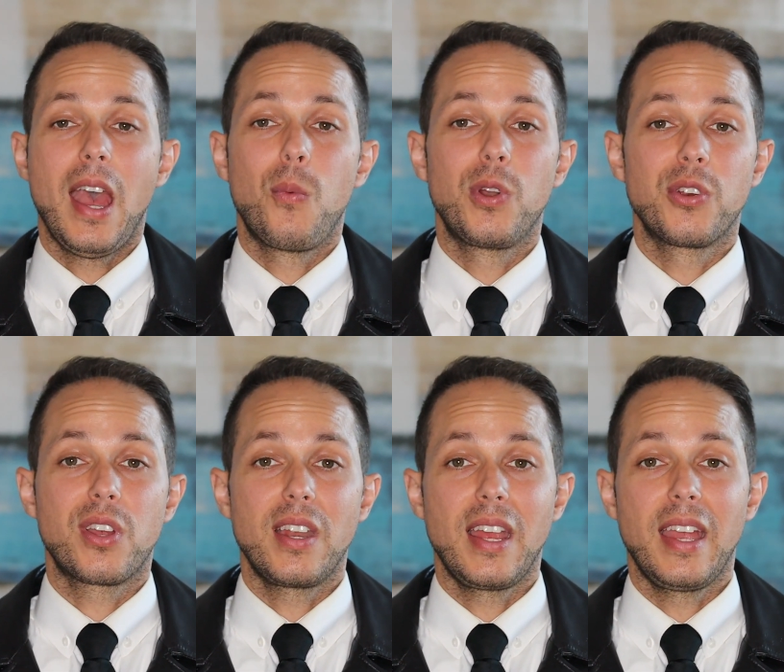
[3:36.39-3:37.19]
And when you're
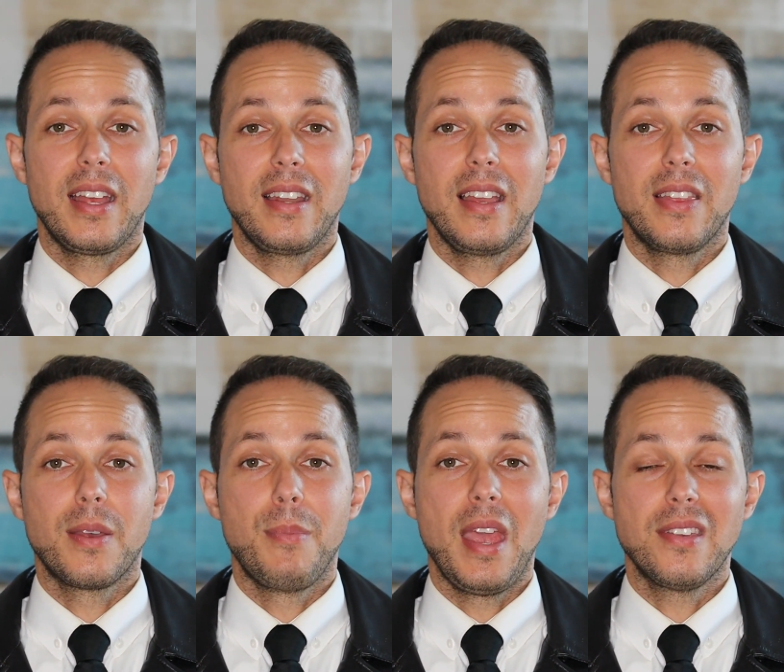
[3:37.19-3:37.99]
gonna hit in
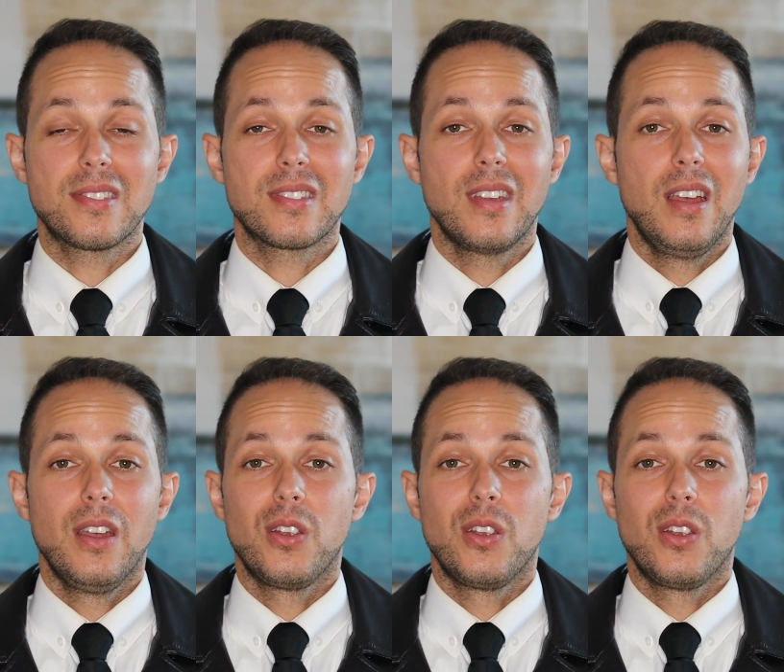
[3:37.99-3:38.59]
the base,